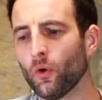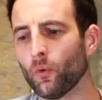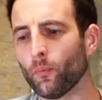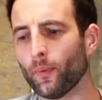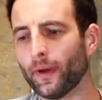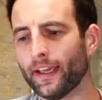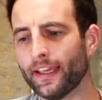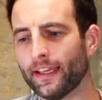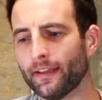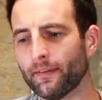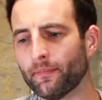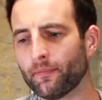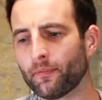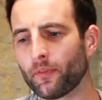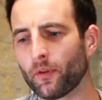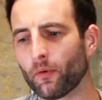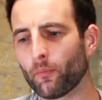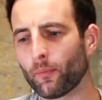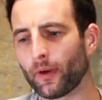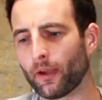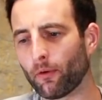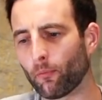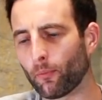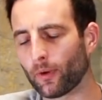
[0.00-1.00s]
We're
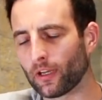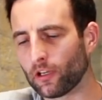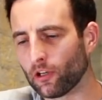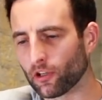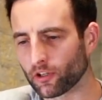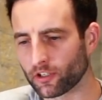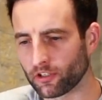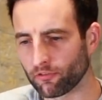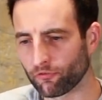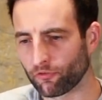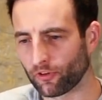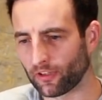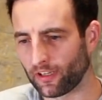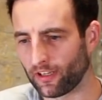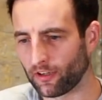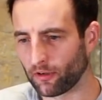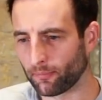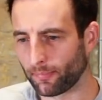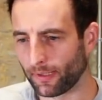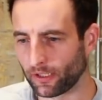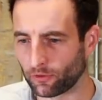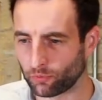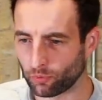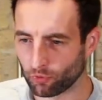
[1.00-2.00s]
looking for little
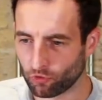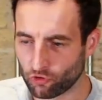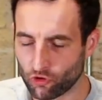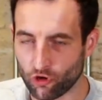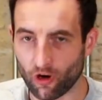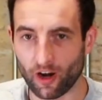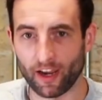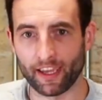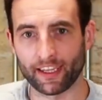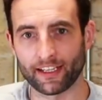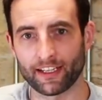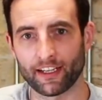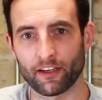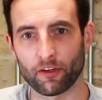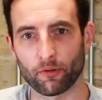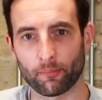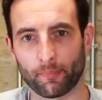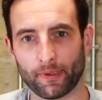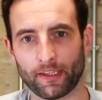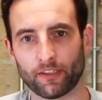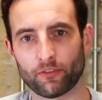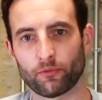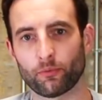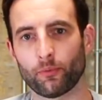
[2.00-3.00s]
bits, we're trying little
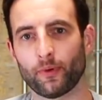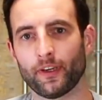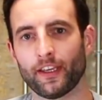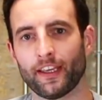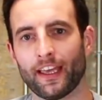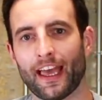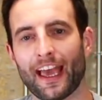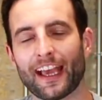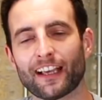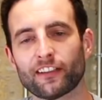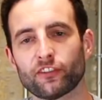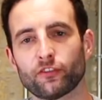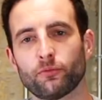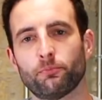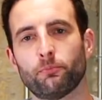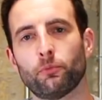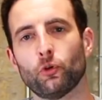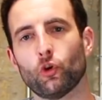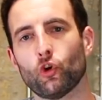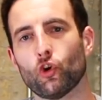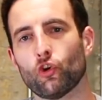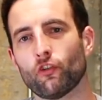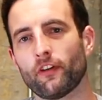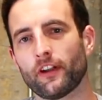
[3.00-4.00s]
bits, we're
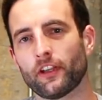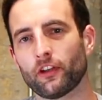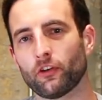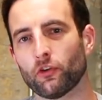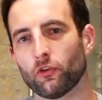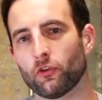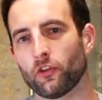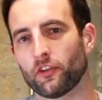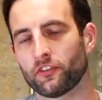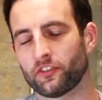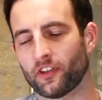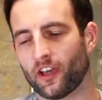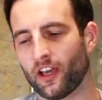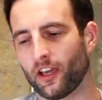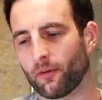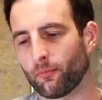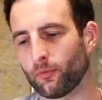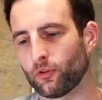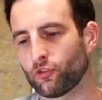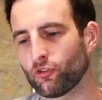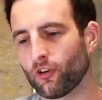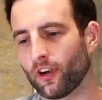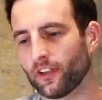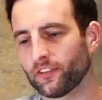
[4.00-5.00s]
exploring all the time,
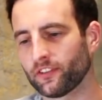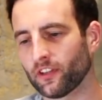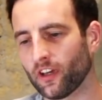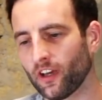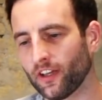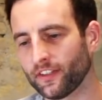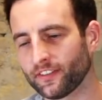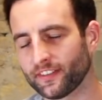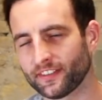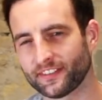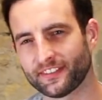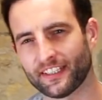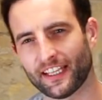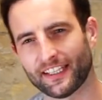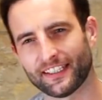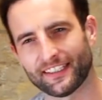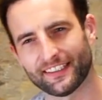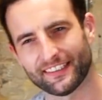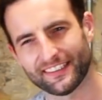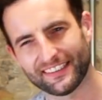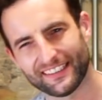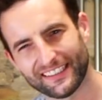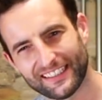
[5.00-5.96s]
we're trying to understand